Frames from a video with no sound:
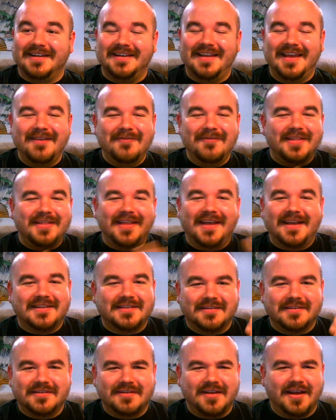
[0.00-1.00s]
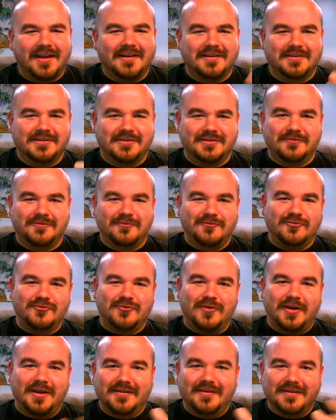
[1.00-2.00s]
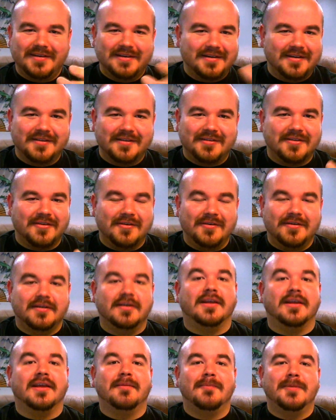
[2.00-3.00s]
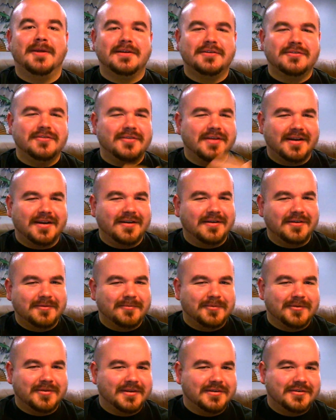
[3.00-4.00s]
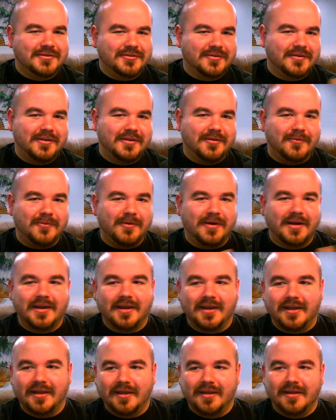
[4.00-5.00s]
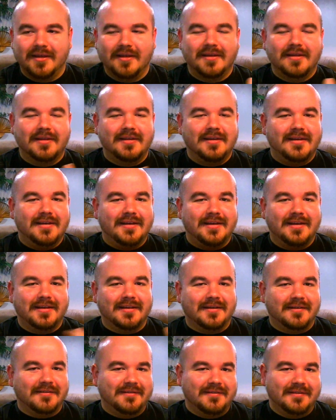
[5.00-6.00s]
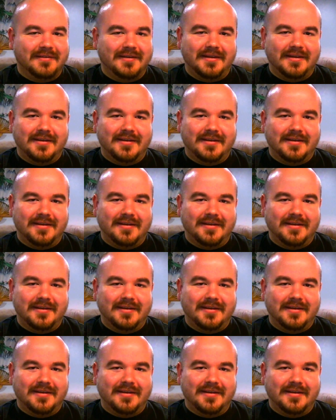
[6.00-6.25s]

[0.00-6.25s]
And even that's kind of just shrouded in uncertainty, because you're not 100% sure either way, and